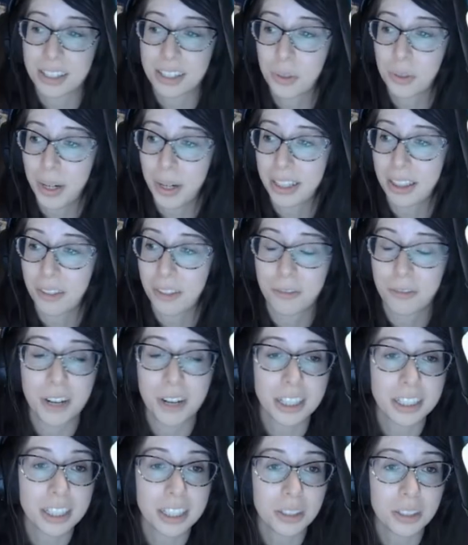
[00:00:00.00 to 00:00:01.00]
isn't quite the
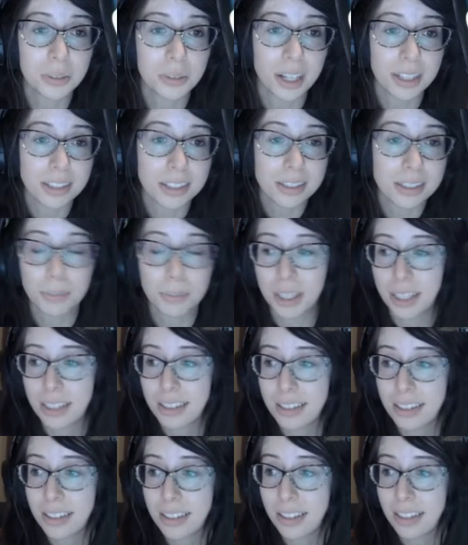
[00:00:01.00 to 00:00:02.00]
fuck you guns
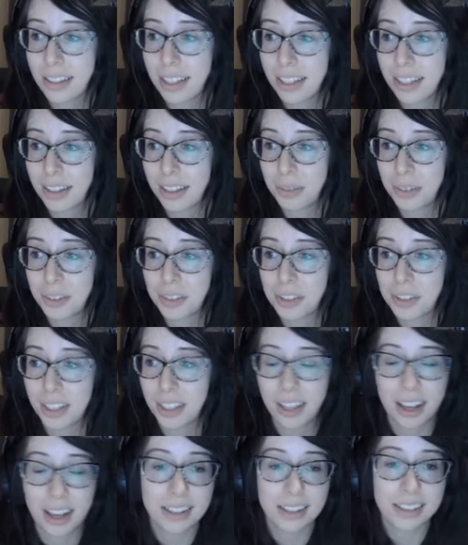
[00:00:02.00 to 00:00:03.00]
ablazing thing that we were doing
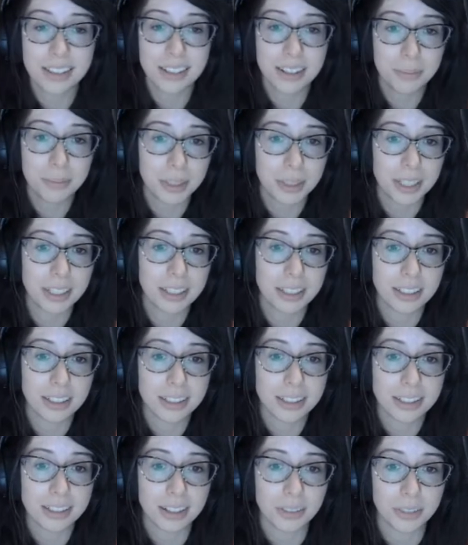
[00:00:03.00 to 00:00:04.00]
last time, but it
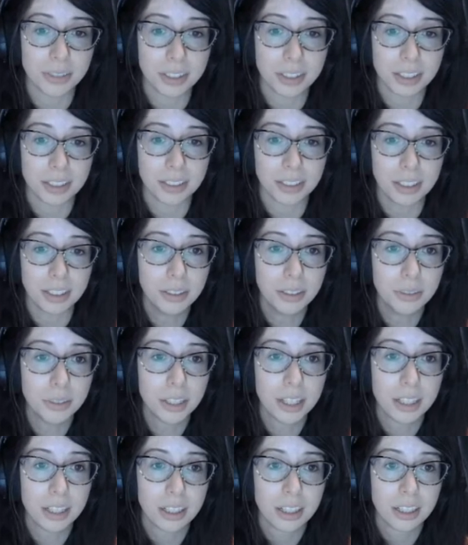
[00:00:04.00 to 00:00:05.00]
is definitely good enough.
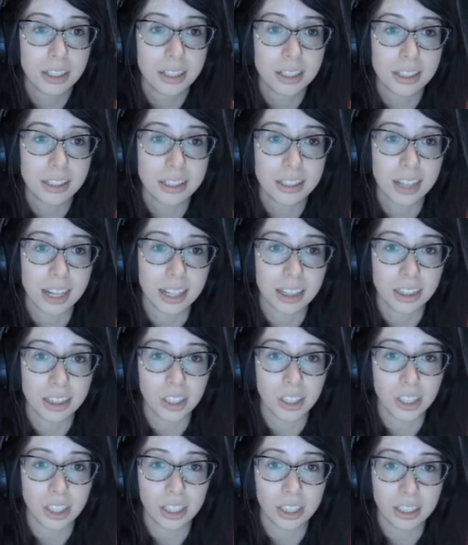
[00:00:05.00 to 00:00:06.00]

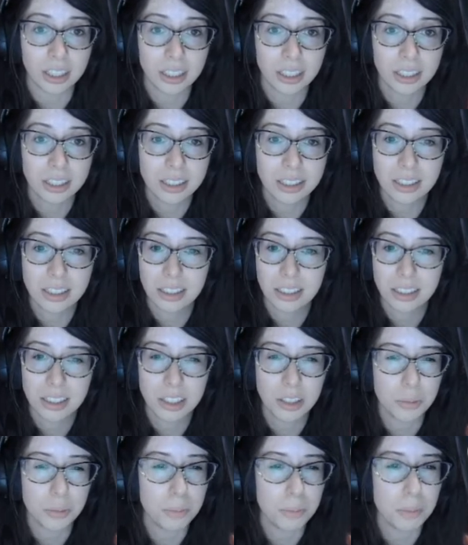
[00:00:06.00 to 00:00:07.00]
Scyther.
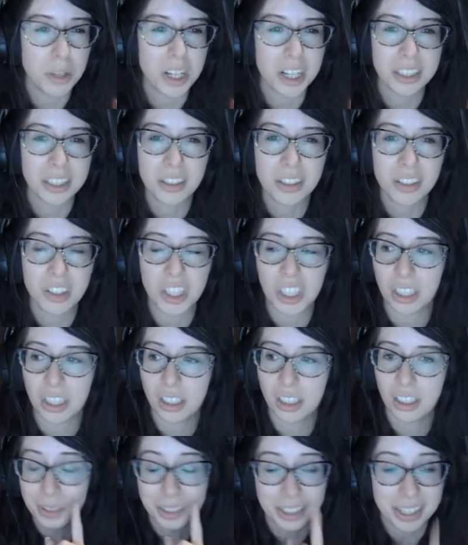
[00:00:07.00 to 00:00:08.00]
Monster.
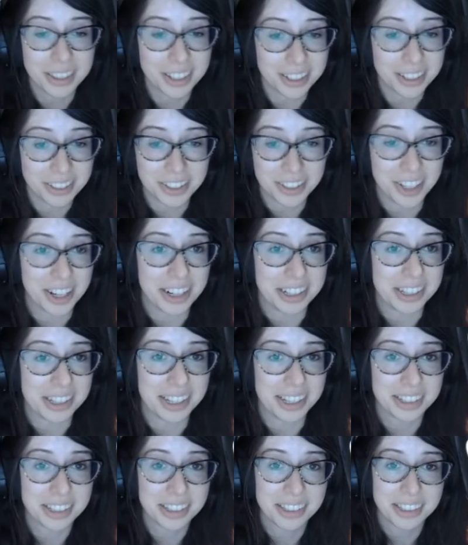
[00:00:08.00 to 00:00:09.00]
We're gonna Thunder Shock
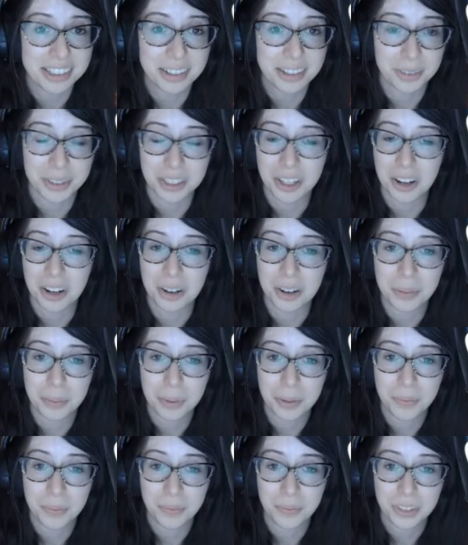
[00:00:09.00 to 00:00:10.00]
this. We're gonna hope.
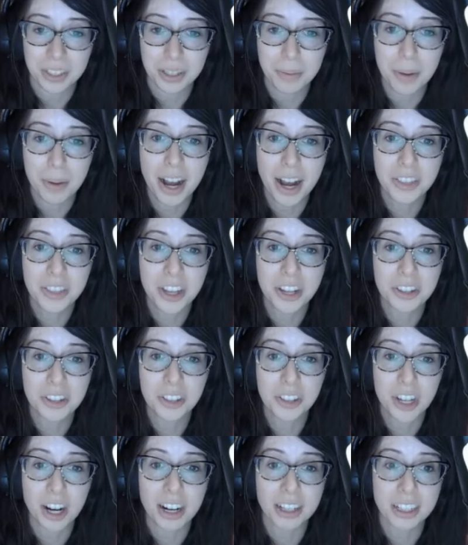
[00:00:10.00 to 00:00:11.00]
Come on, Thunder
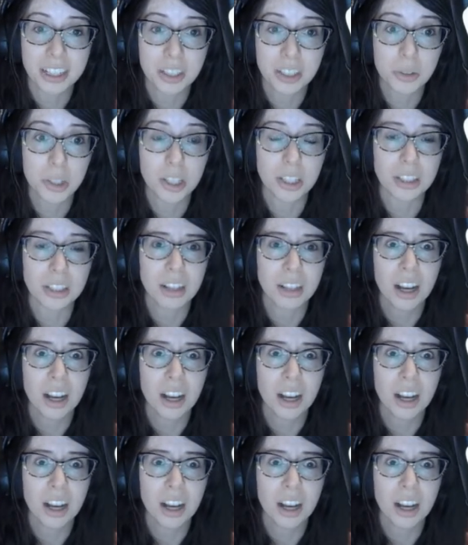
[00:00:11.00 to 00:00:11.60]
Shock, you turn.